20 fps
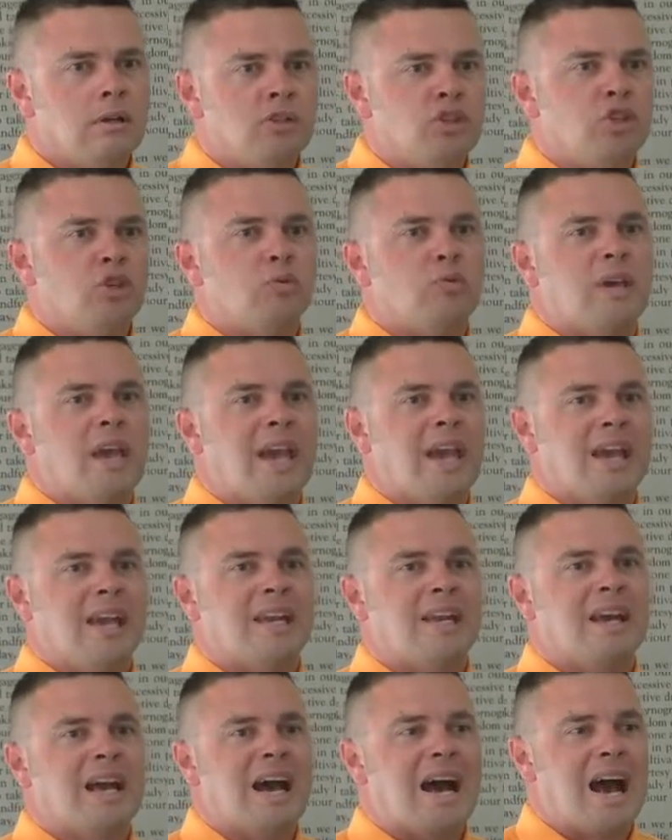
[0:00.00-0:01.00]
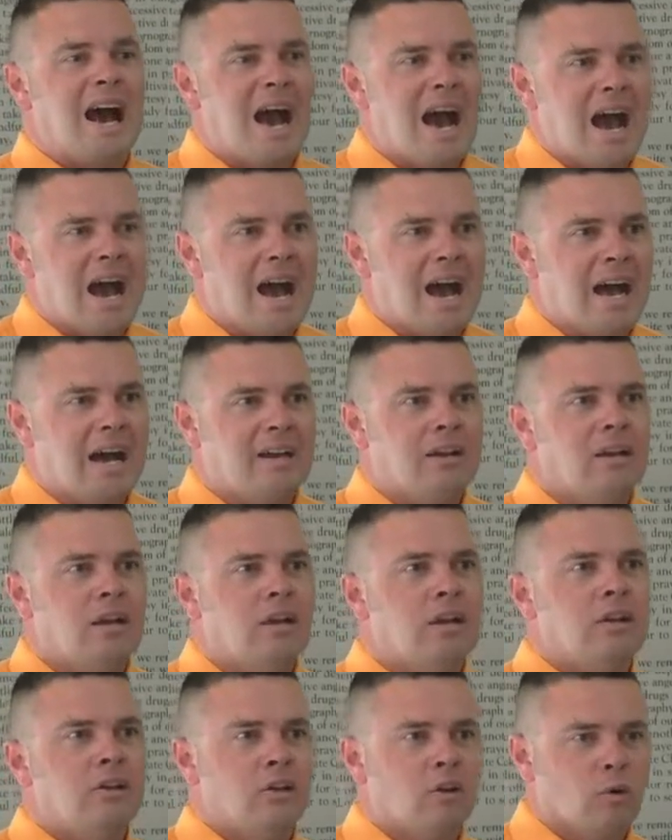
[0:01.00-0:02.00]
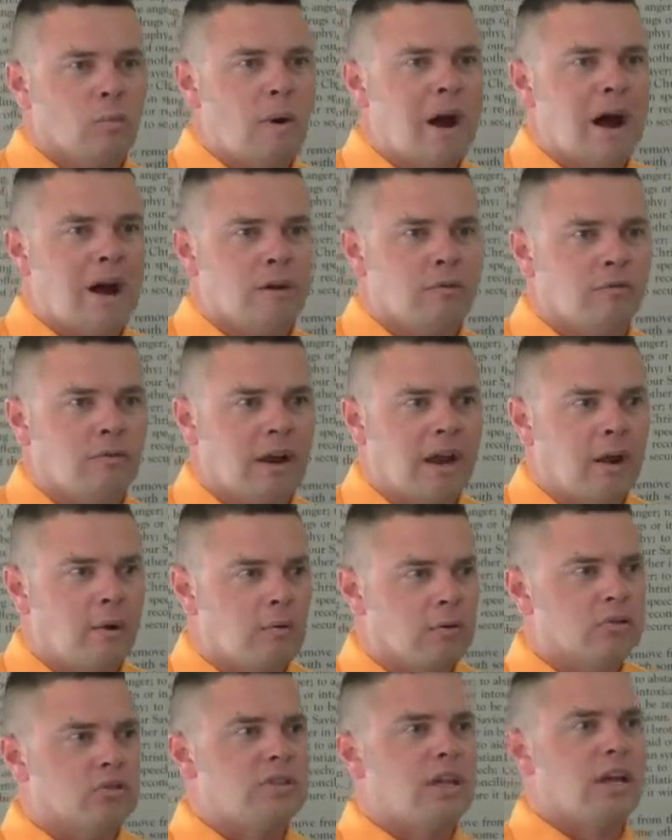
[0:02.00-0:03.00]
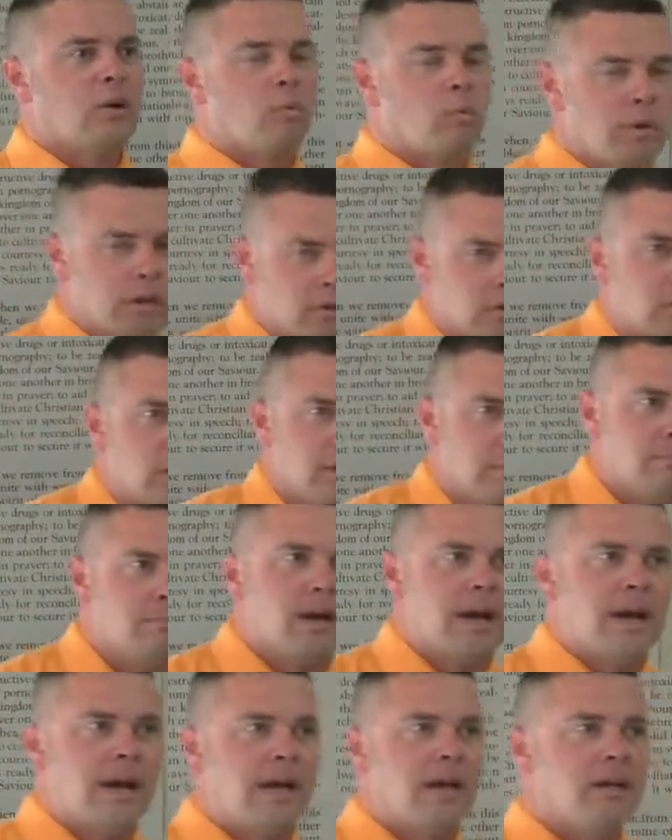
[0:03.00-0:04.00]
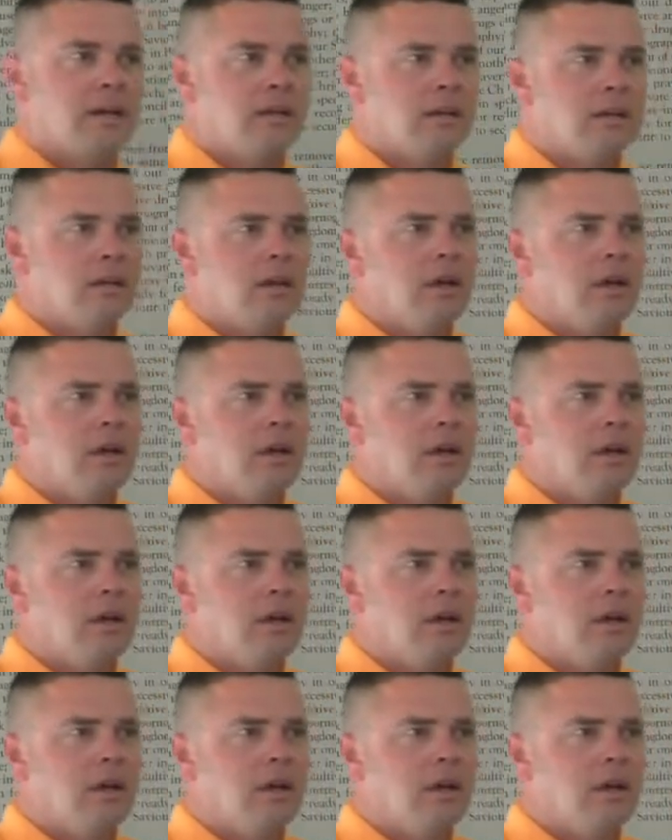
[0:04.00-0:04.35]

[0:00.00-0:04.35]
You can't hide your wildflowers, they will come back.